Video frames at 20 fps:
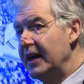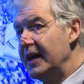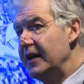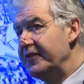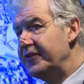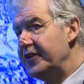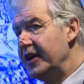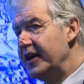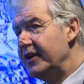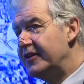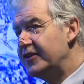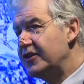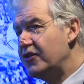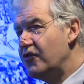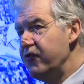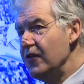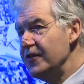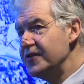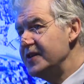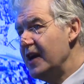The
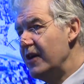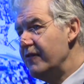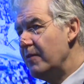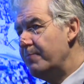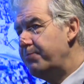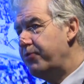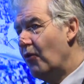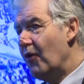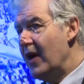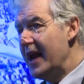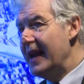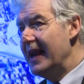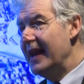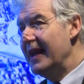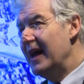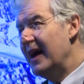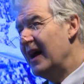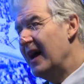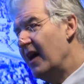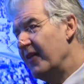crossover point
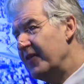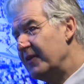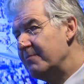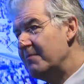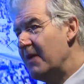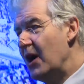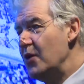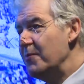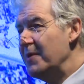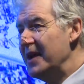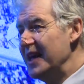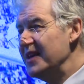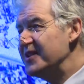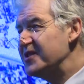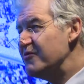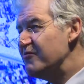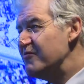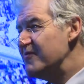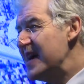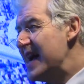at the moment is
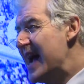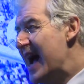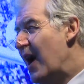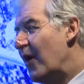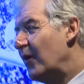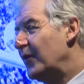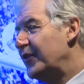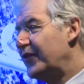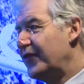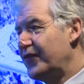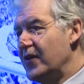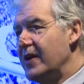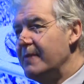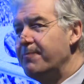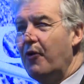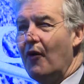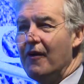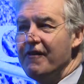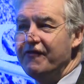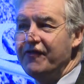around
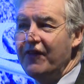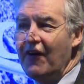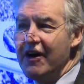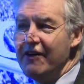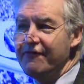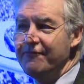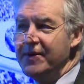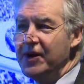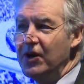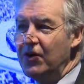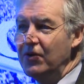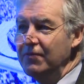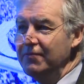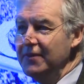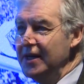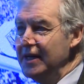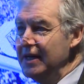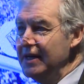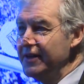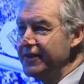
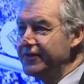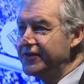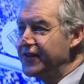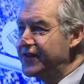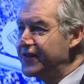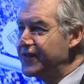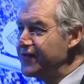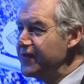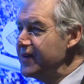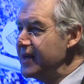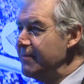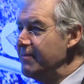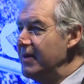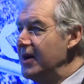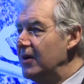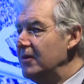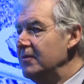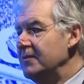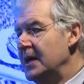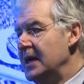3.5mm to
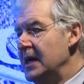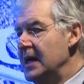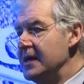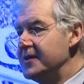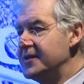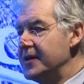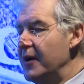3mm.